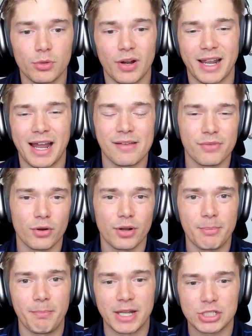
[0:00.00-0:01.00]
I kind of already
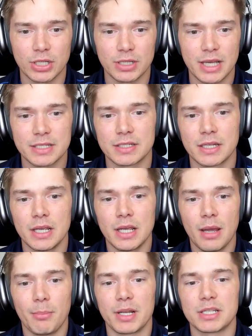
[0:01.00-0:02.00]
mentioned this,
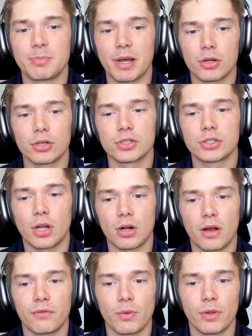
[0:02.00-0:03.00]
but it's better to start
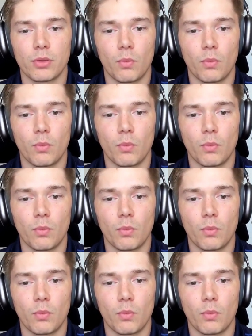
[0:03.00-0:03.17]
off with